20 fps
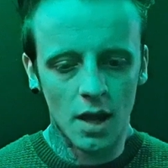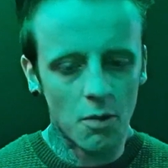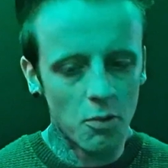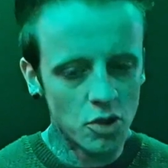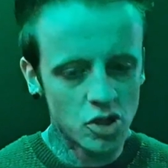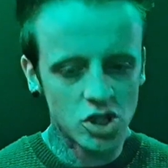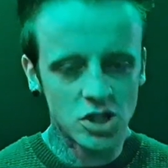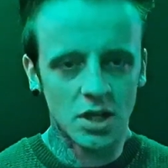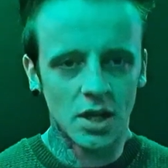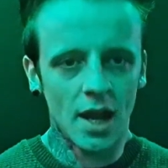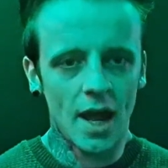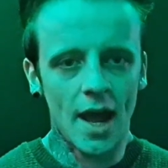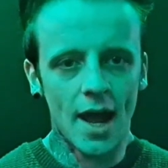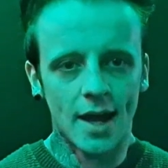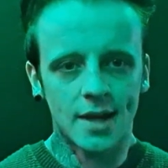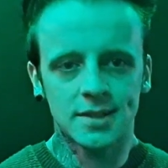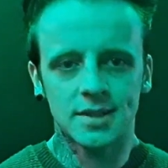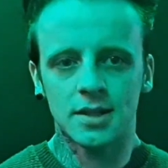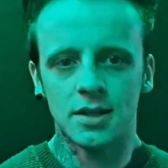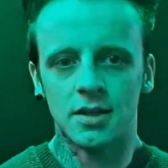which is an
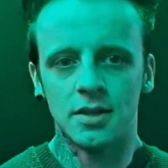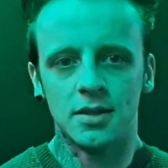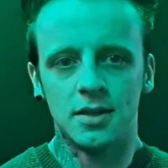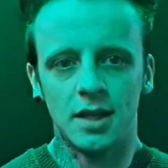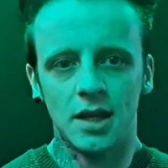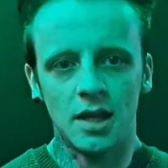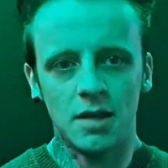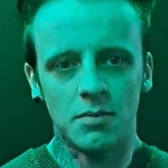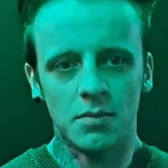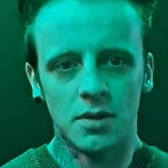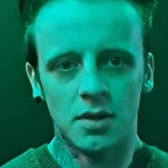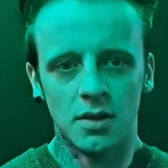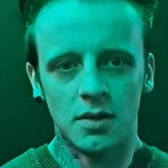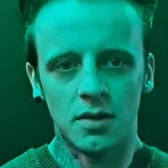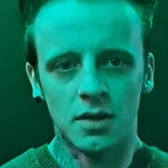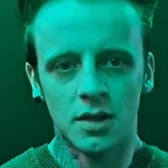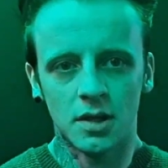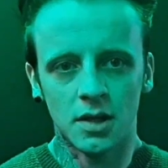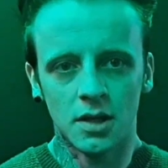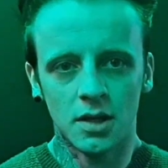excellent
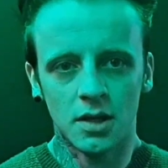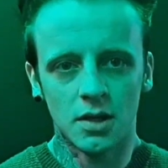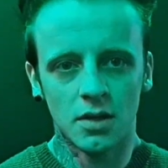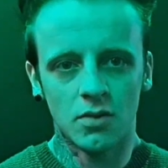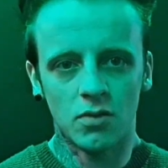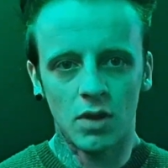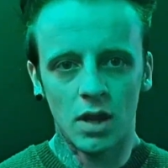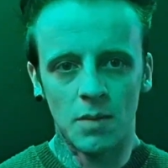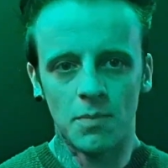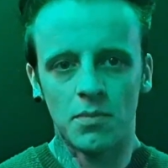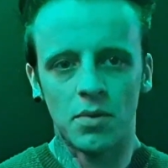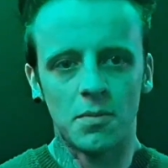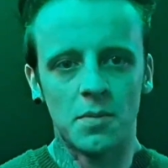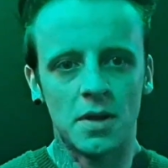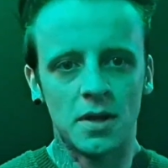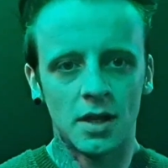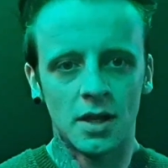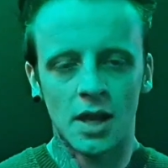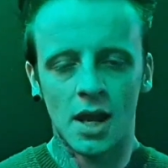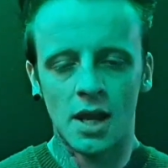demon to
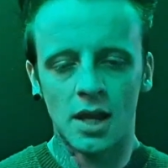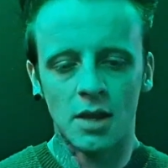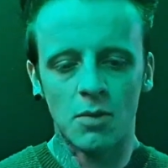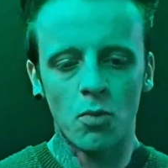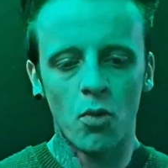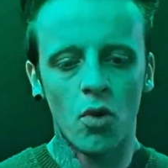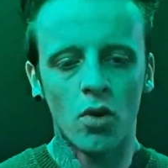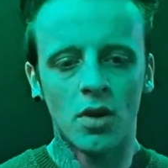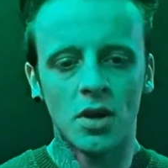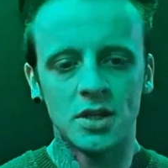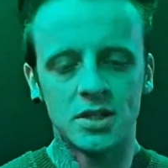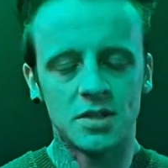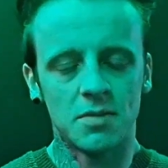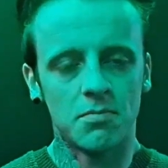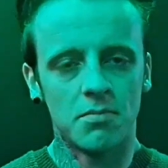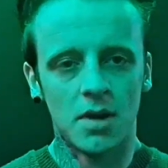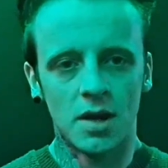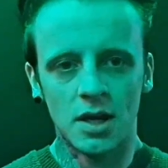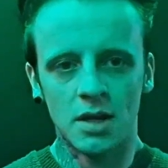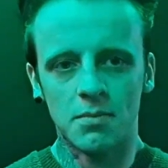implement in any workings in
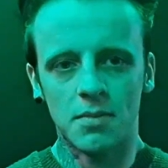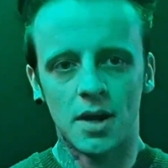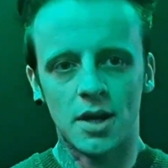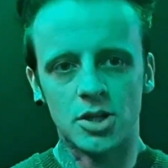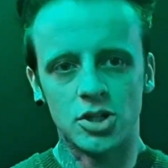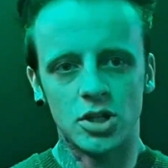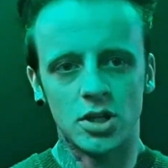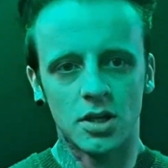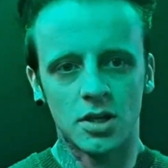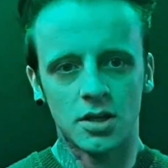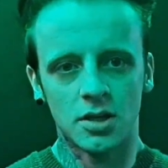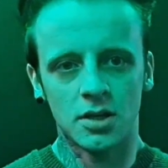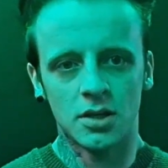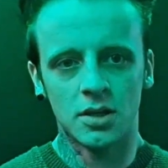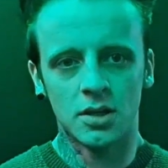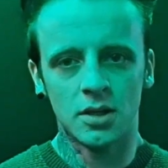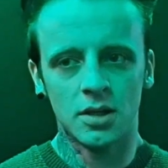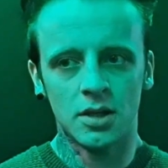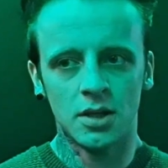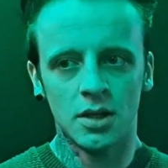money magic,
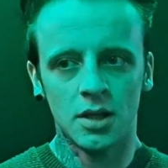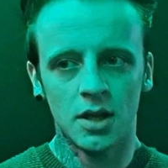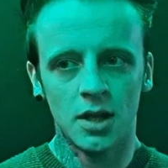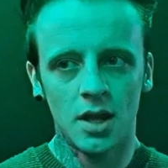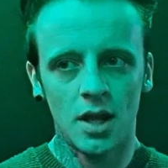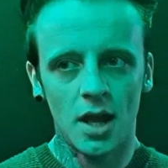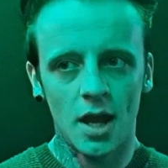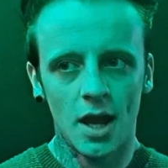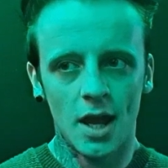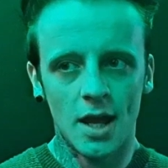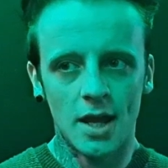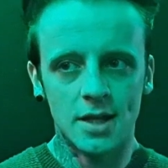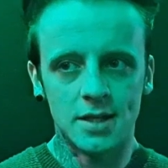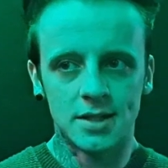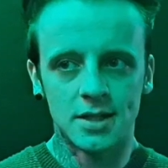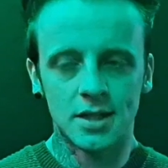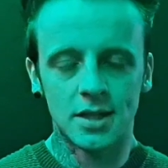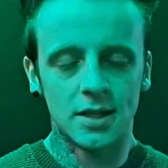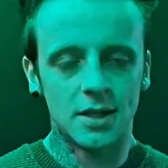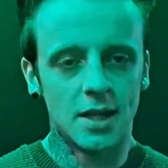
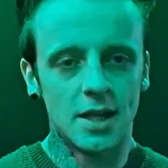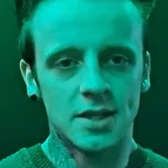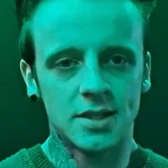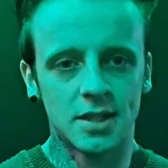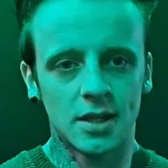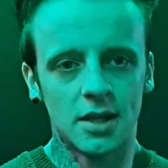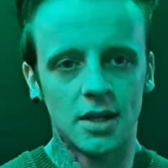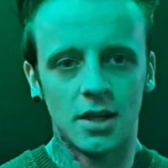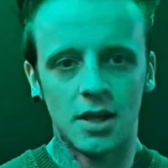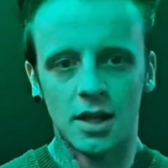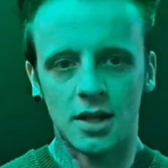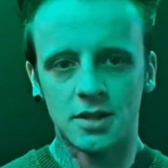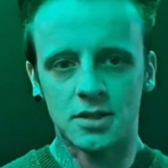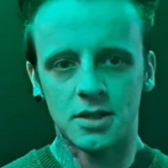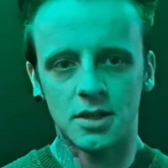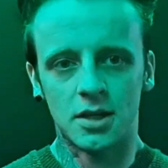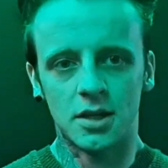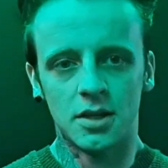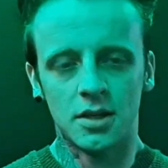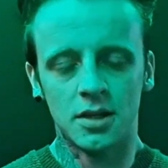is this
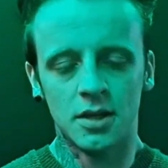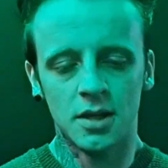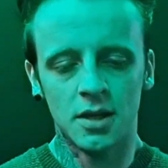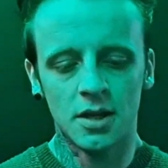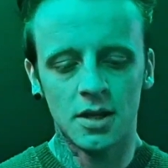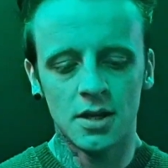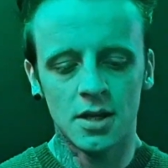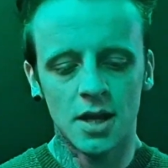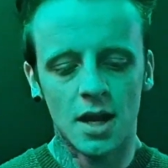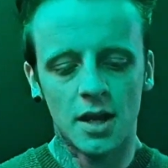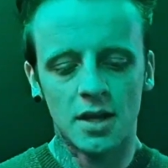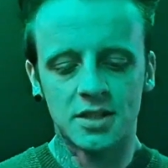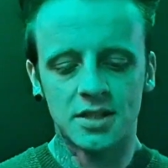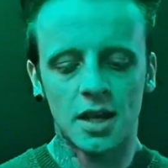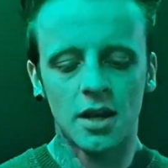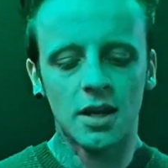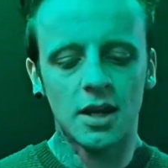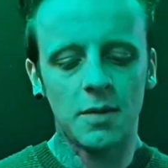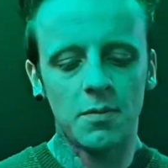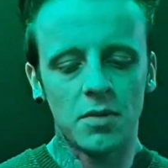elixir. And
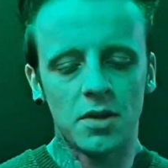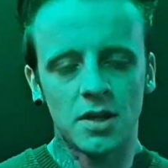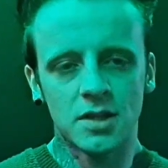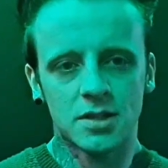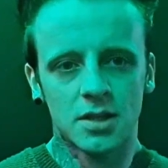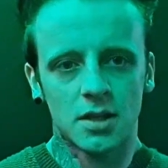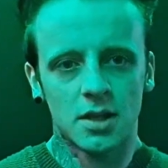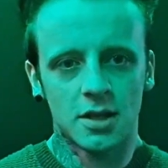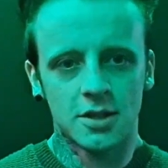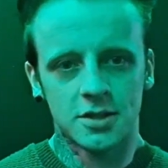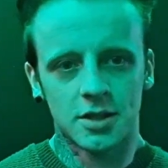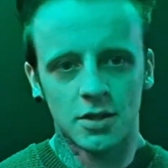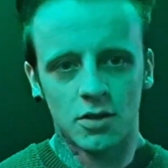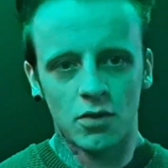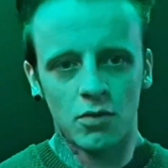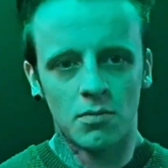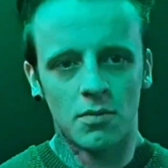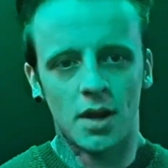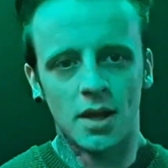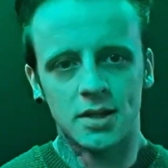instead of keeping this elixir
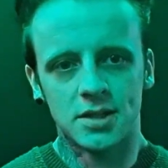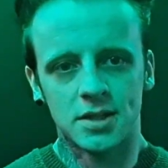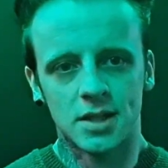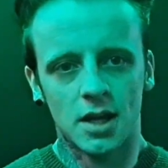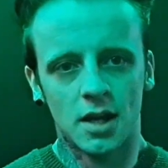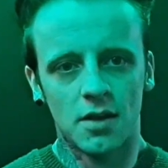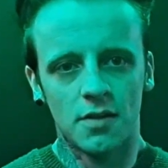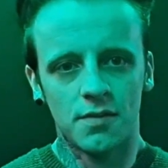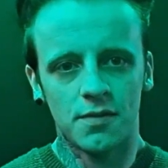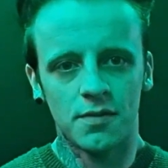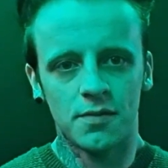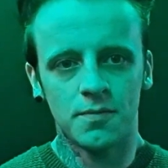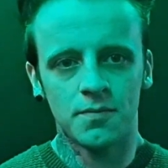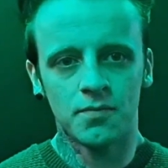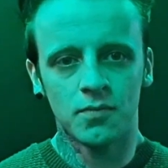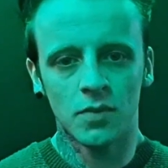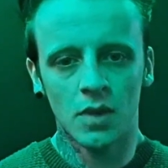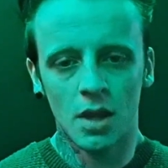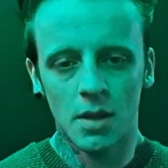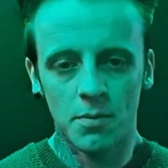to myself,
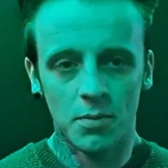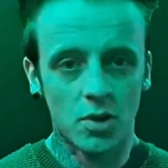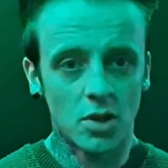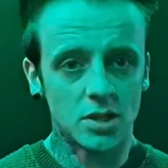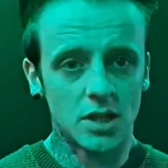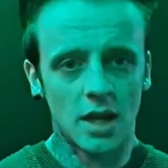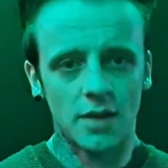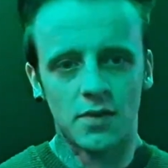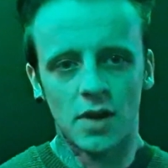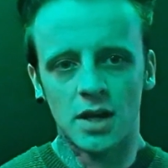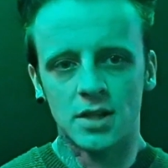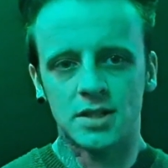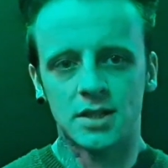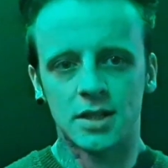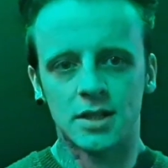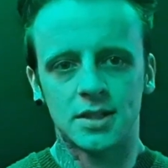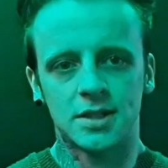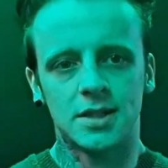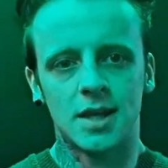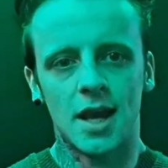because I've had
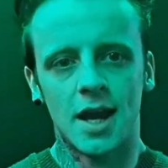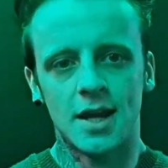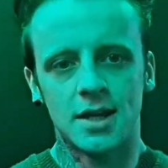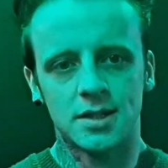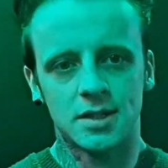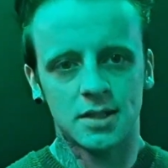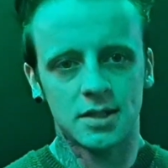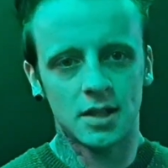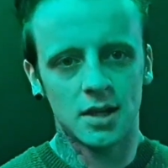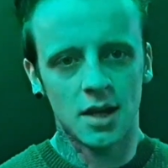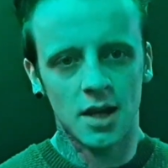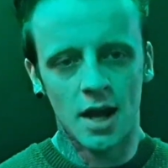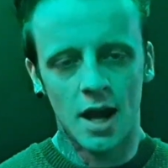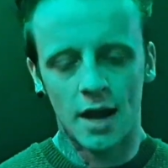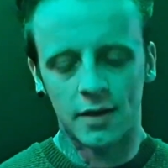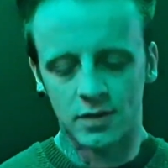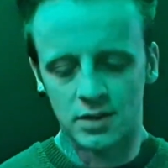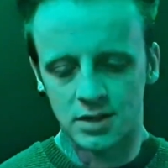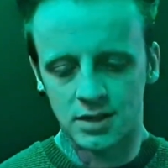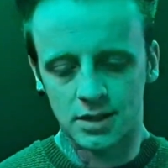success
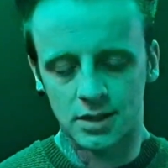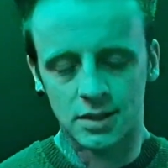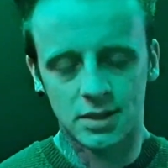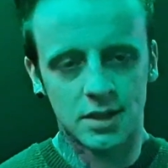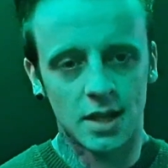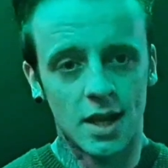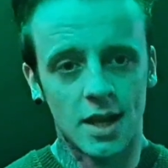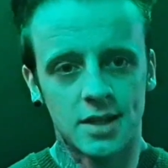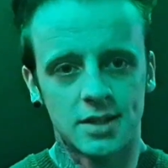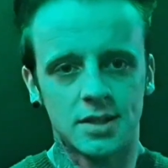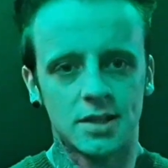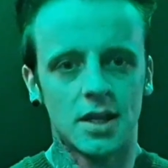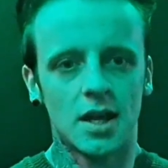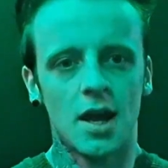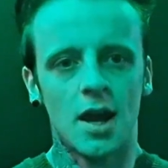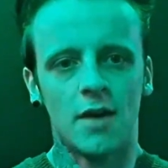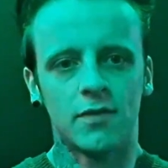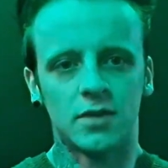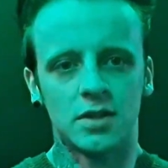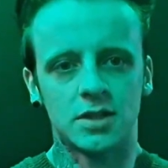after success
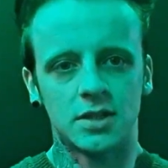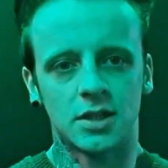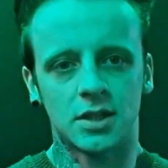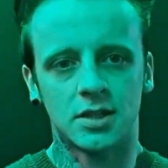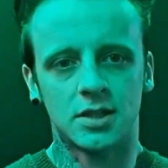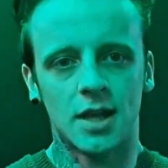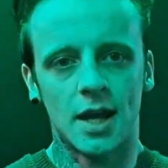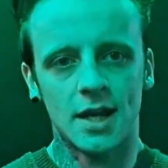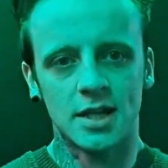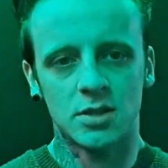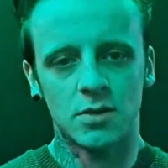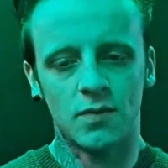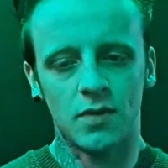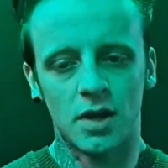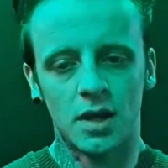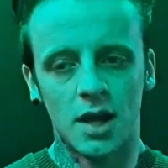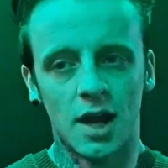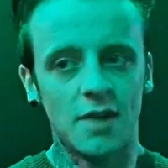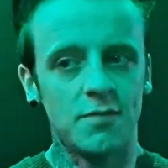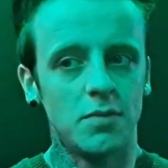after success with
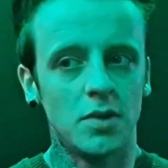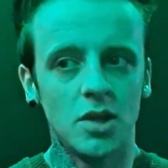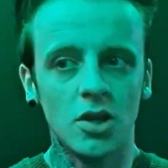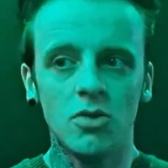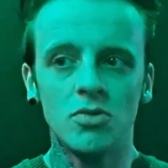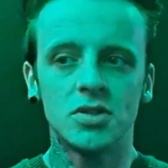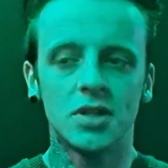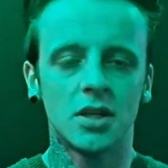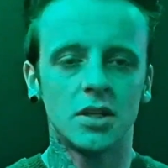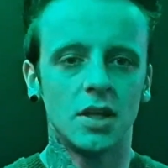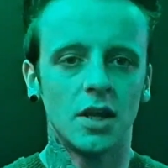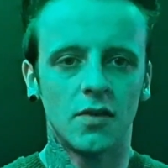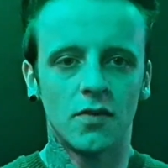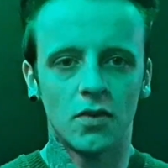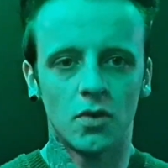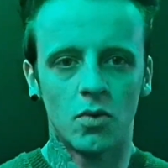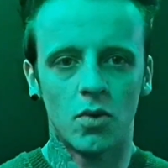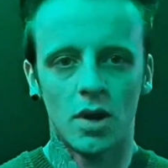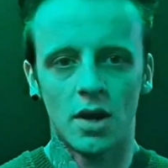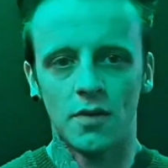it, I've been using this for
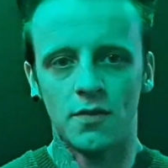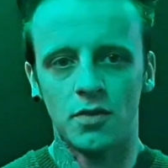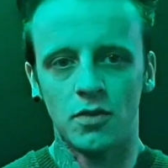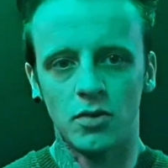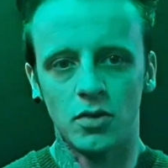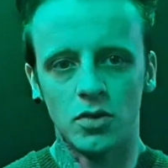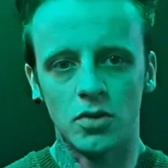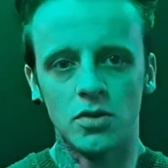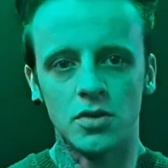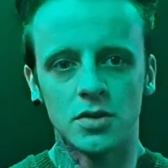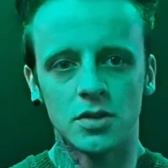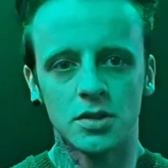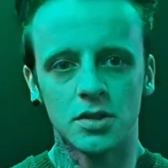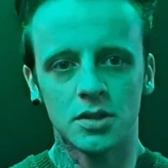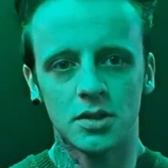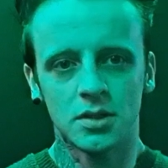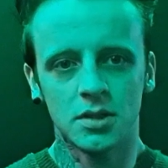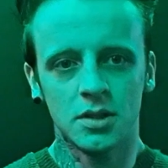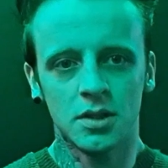quite a few years.